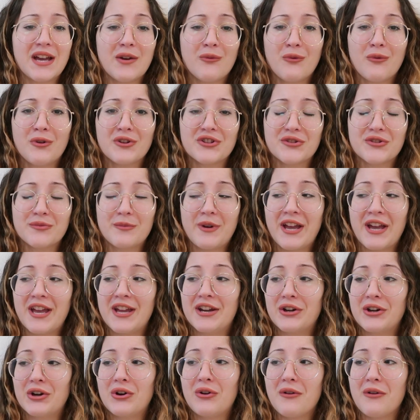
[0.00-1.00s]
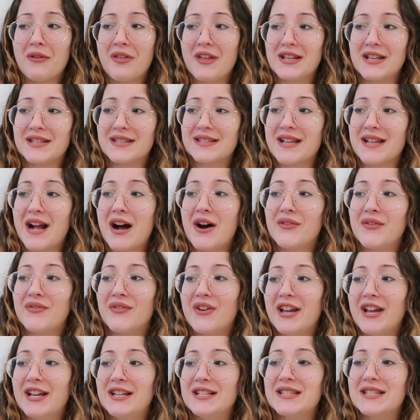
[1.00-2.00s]
I washed my hair, all that stuff,
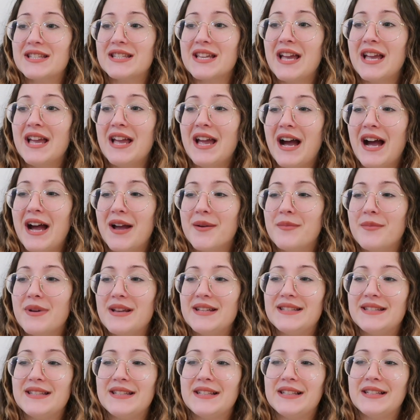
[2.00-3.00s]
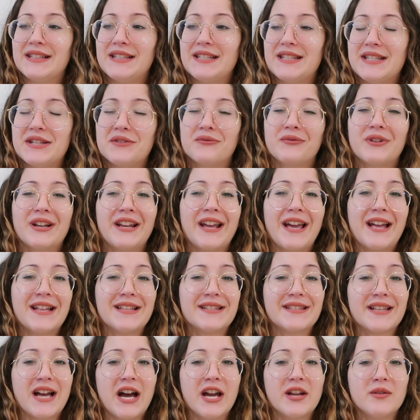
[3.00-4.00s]
and I basically didn't really have
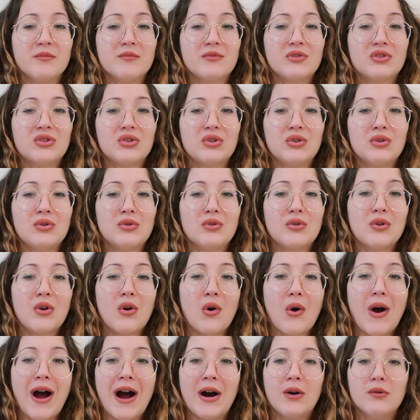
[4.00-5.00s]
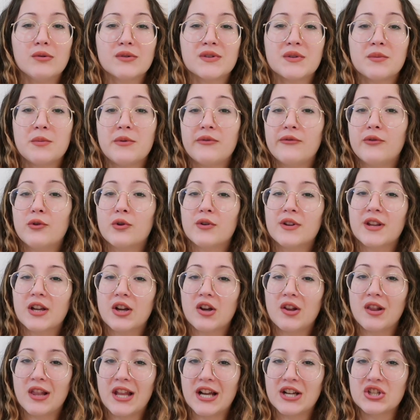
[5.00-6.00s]
time to go out before the
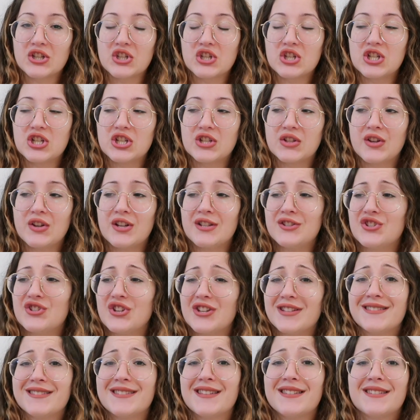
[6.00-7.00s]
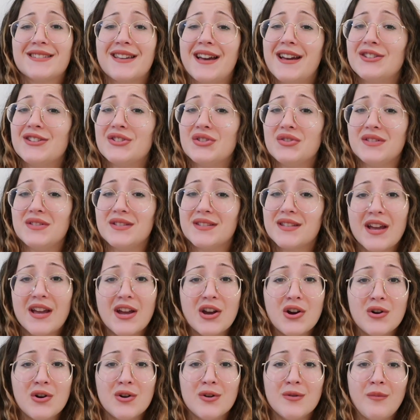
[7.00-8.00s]
collection, so I just decided to stay
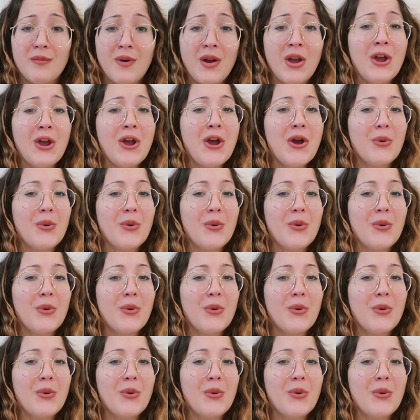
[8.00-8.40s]
at home,